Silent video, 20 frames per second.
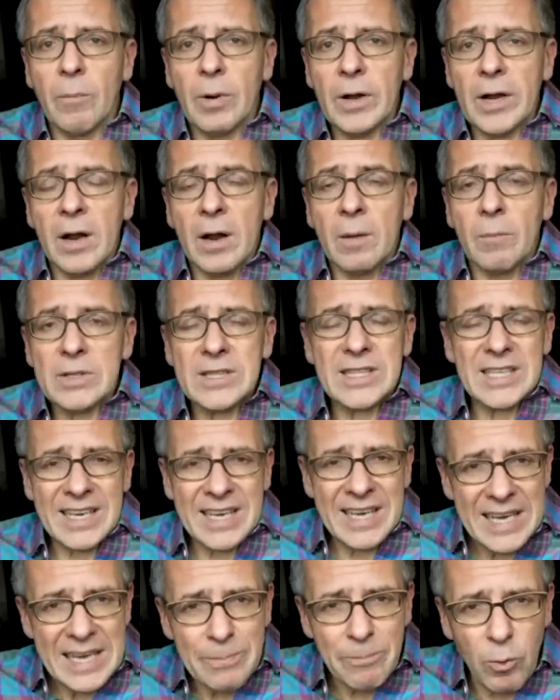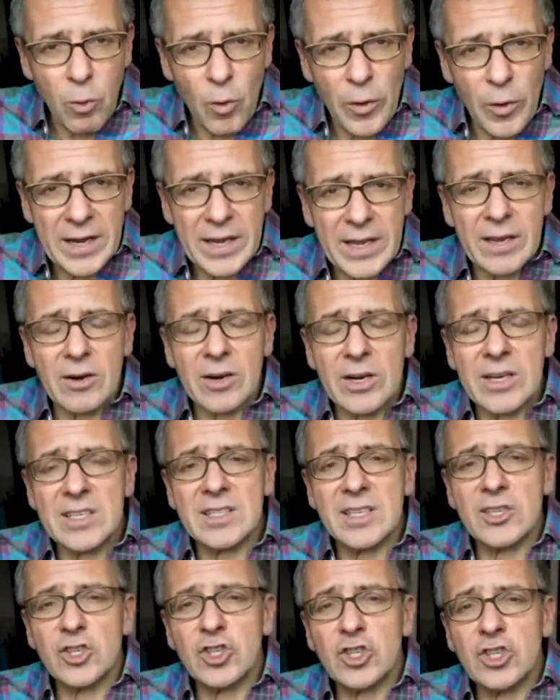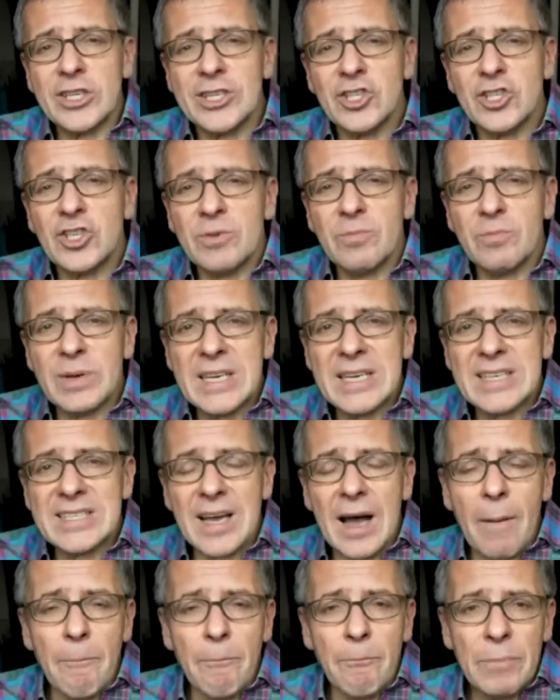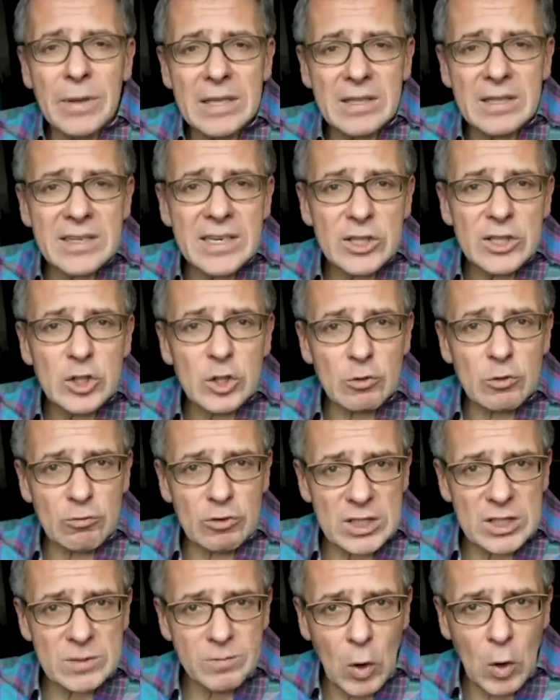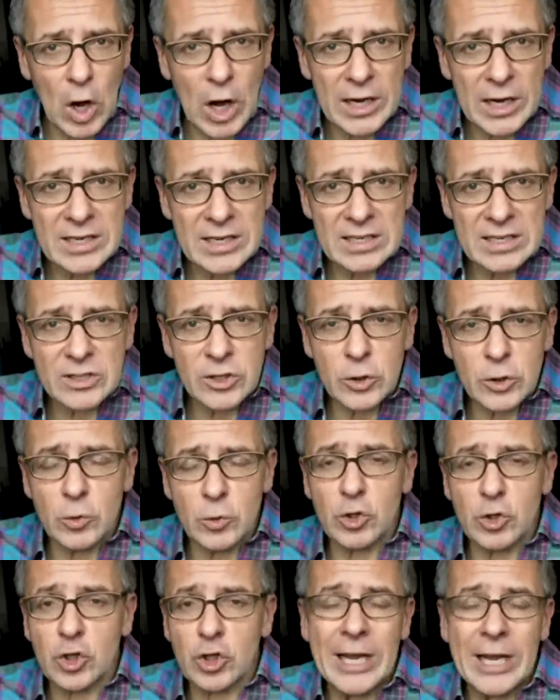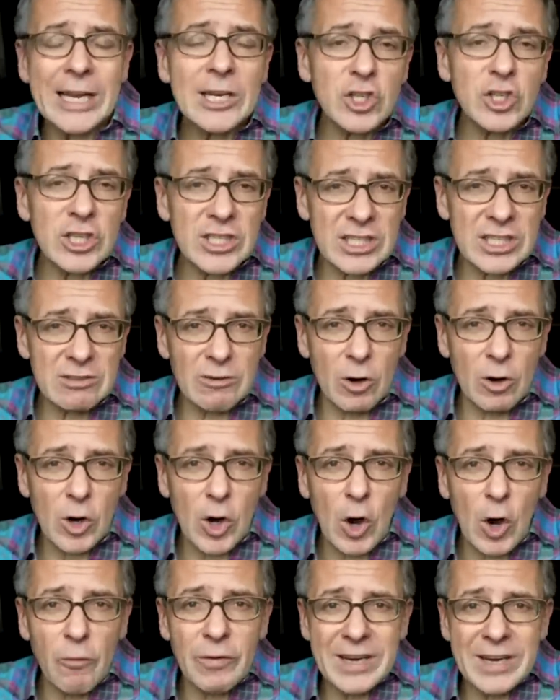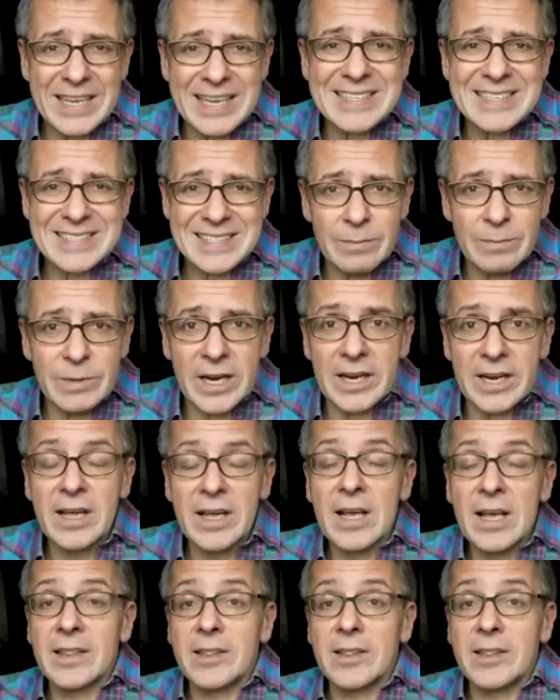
But the key point here is that Xi Jinping's ability to respond to changing zero COVID is limited.